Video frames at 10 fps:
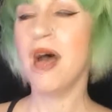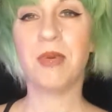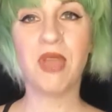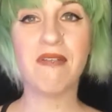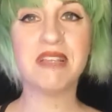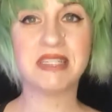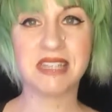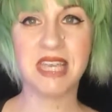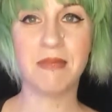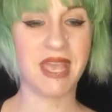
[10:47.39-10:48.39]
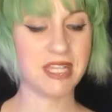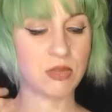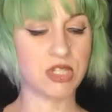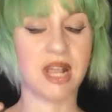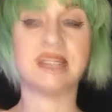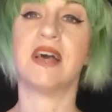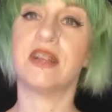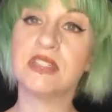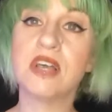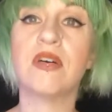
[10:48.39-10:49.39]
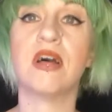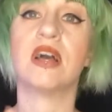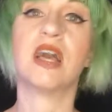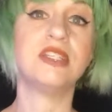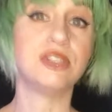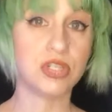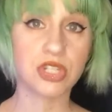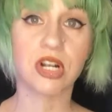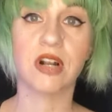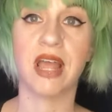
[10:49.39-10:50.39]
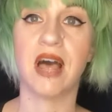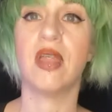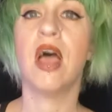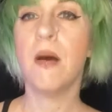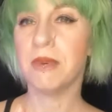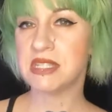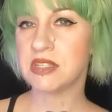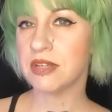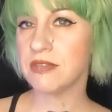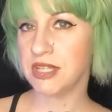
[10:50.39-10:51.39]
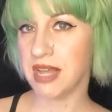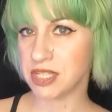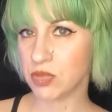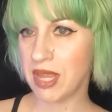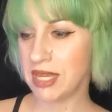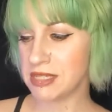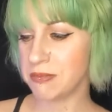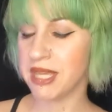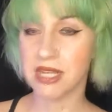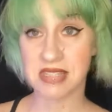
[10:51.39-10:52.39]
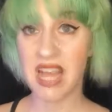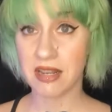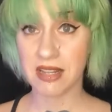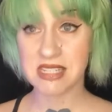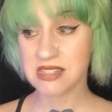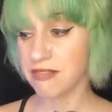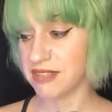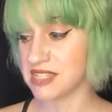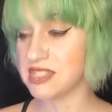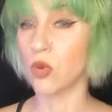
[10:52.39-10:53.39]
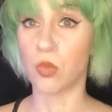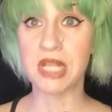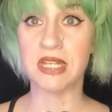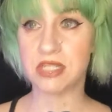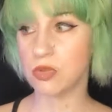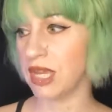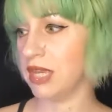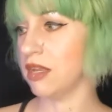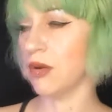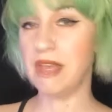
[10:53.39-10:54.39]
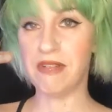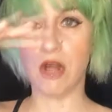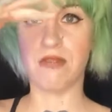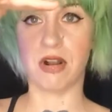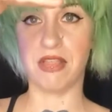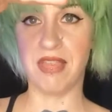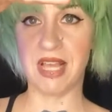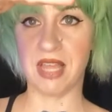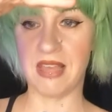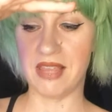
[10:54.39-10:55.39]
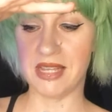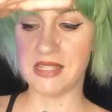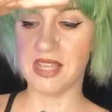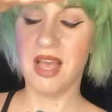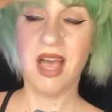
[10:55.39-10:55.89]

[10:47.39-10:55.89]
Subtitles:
but you have this tea base which cuts out your soda, cuts your sugar down, but still gives you that sweetness, because that stuff is still really sweet. You know, even over a thing like this,